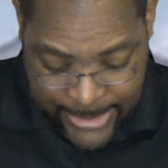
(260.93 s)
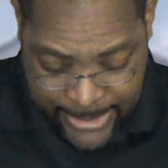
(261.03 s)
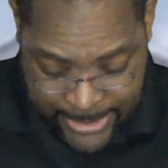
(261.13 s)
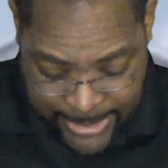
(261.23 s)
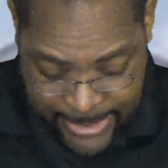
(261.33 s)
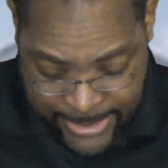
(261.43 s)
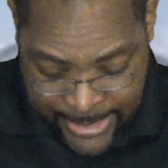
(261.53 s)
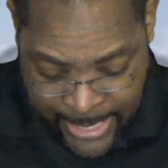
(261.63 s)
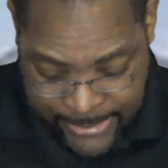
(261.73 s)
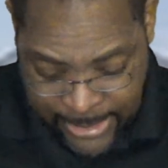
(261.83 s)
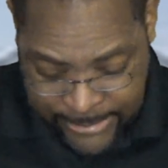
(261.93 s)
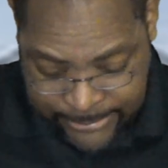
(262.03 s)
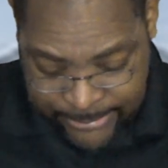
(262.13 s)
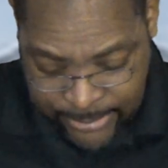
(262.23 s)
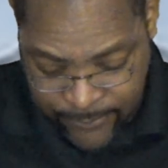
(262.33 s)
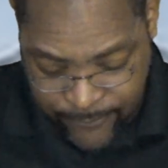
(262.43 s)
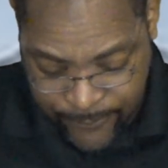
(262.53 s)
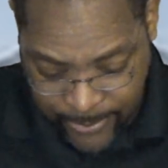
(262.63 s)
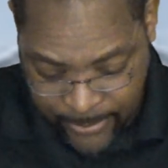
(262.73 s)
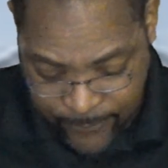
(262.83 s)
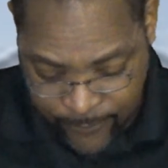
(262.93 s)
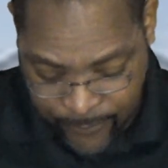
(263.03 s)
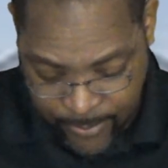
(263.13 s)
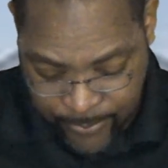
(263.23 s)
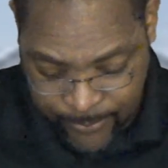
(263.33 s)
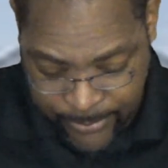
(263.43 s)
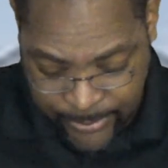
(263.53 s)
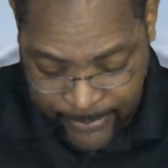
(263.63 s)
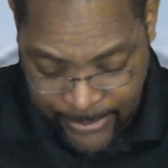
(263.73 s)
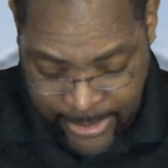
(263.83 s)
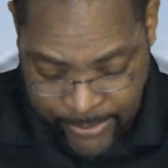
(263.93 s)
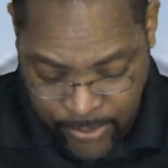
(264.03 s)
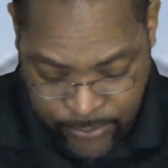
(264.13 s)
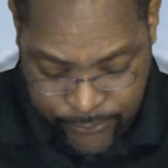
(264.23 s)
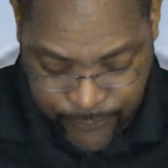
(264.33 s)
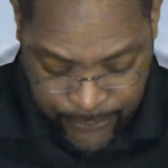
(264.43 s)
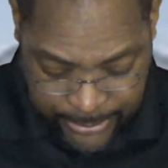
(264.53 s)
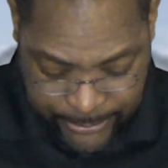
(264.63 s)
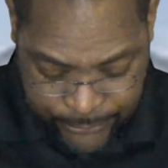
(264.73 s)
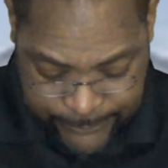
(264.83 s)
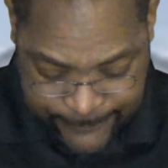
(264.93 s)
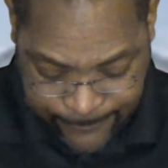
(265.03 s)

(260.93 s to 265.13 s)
hid not thyself from thine own flesh.